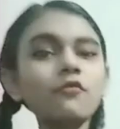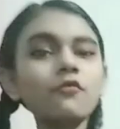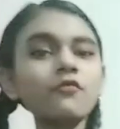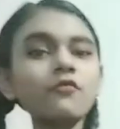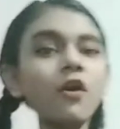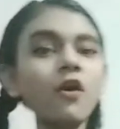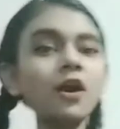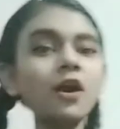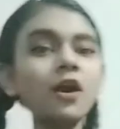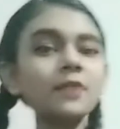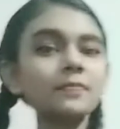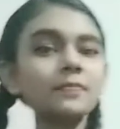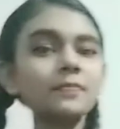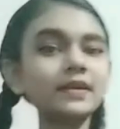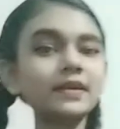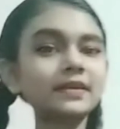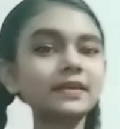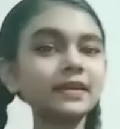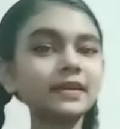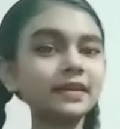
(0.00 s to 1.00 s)
For
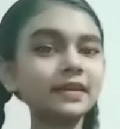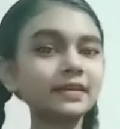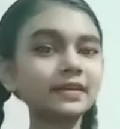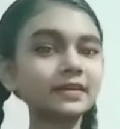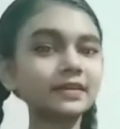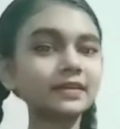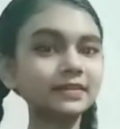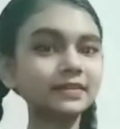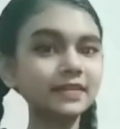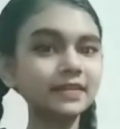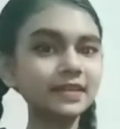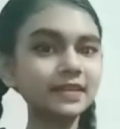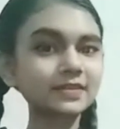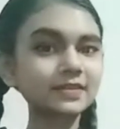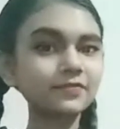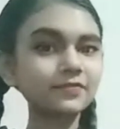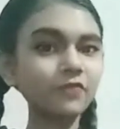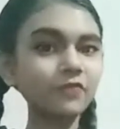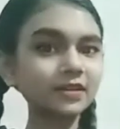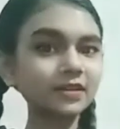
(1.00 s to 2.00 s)
making
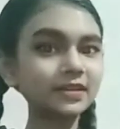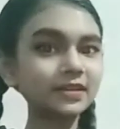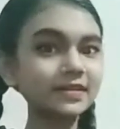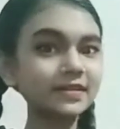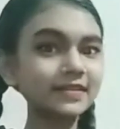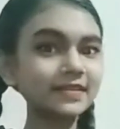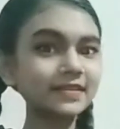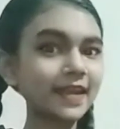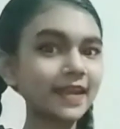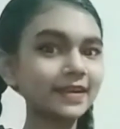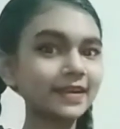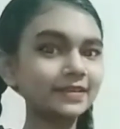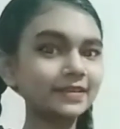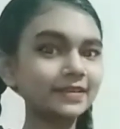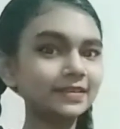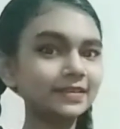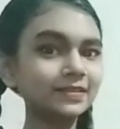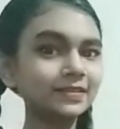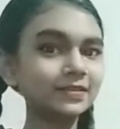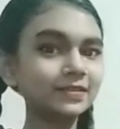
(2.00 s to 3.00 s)
this water
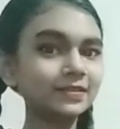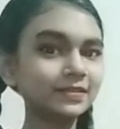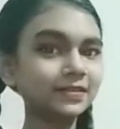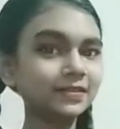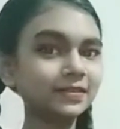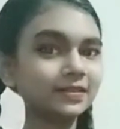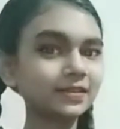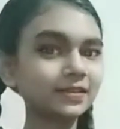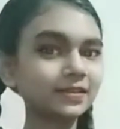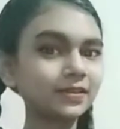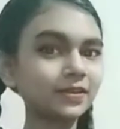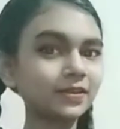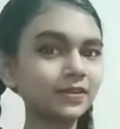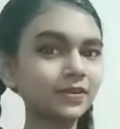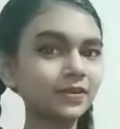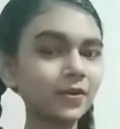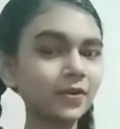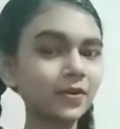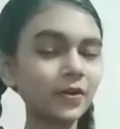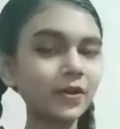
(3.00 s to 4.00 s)
cycle,
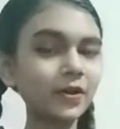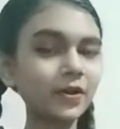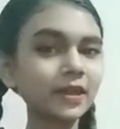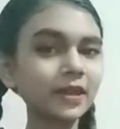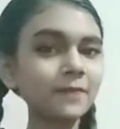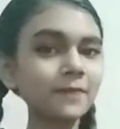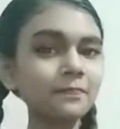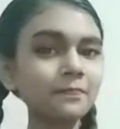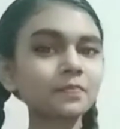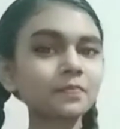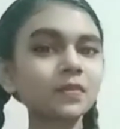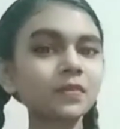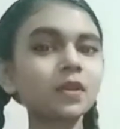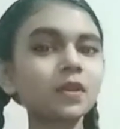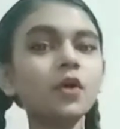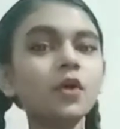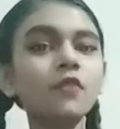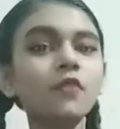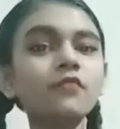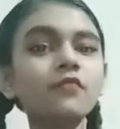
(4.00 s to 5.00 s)
okay,
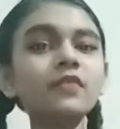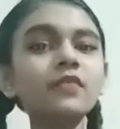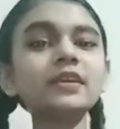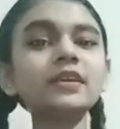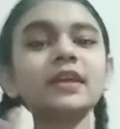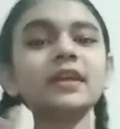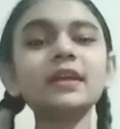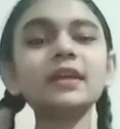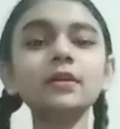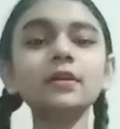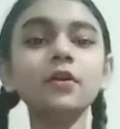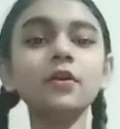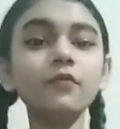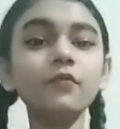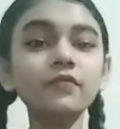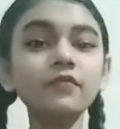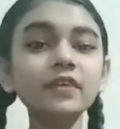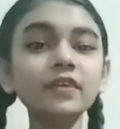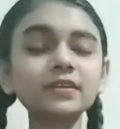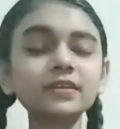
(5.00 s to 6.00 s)
we
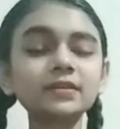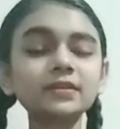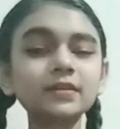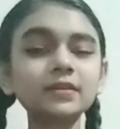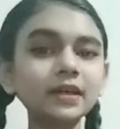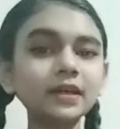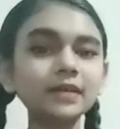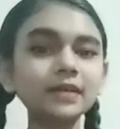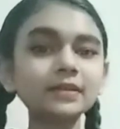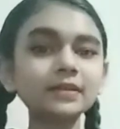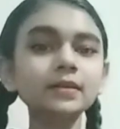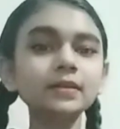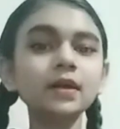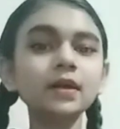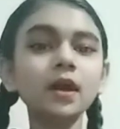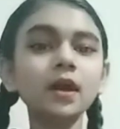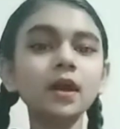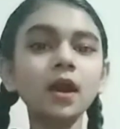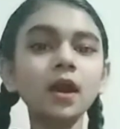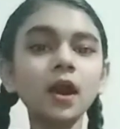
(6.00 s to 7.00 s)
cut
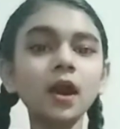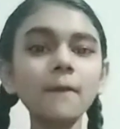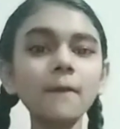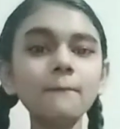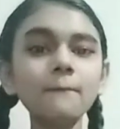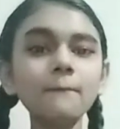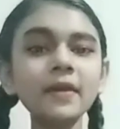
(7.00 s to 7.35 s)
a